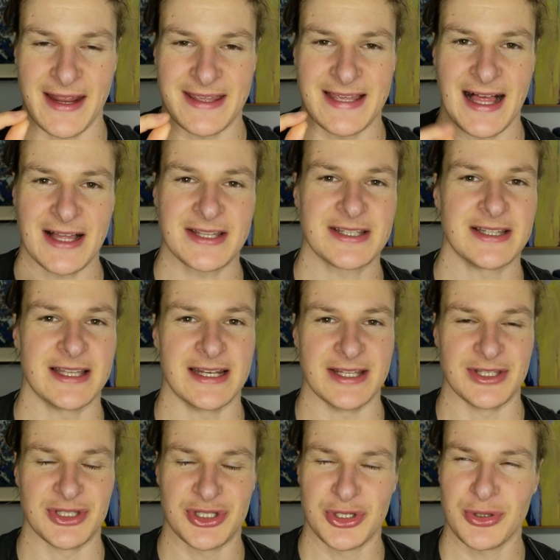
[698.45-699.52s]
then I
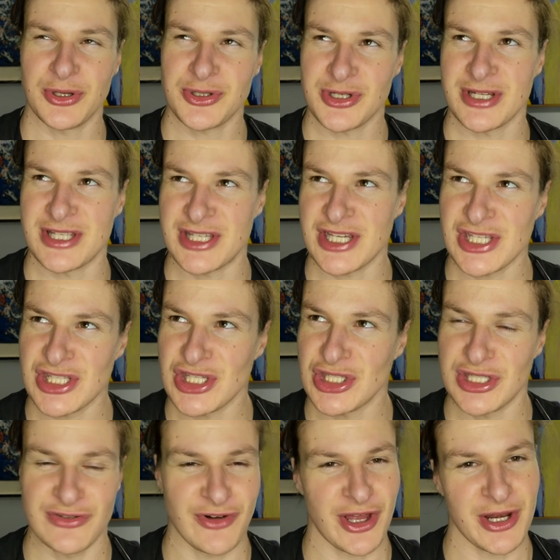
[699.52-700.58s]
calculated
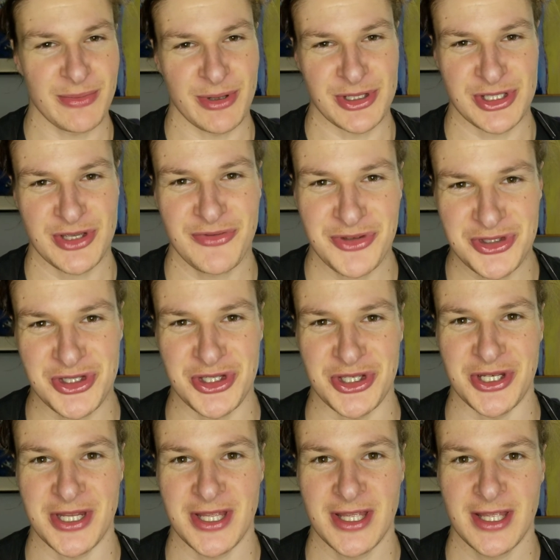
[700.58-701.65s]
260 divided by
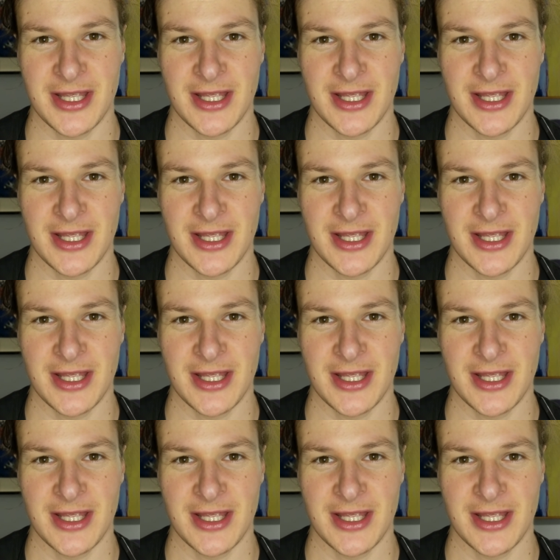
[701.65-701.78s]
17.